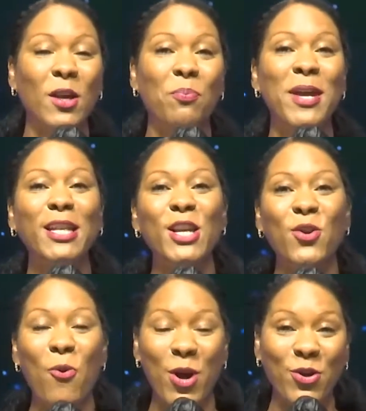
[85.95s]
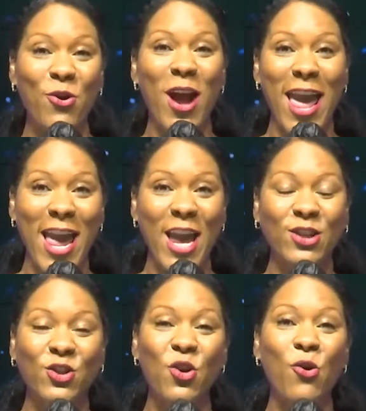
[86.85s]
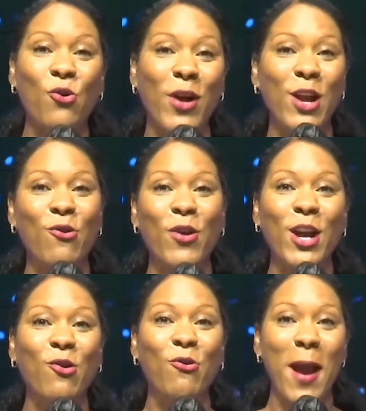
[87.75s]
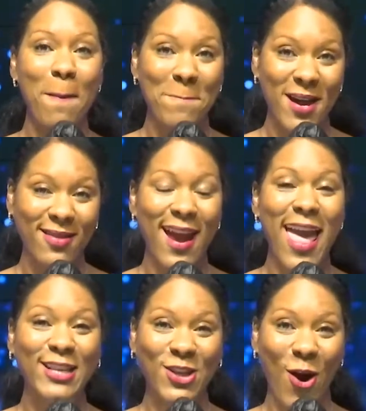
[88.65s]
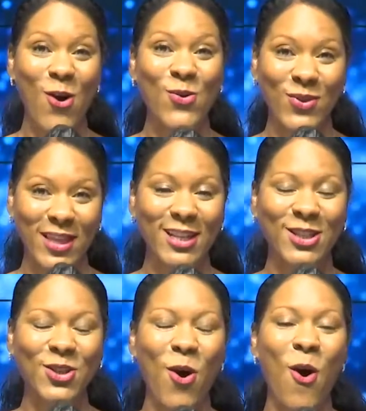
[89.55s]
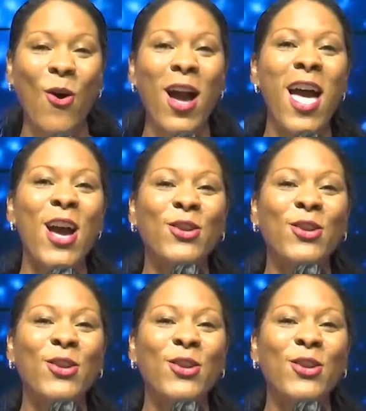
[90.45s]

Depending on your age, your great-great-grandmother has heard this song.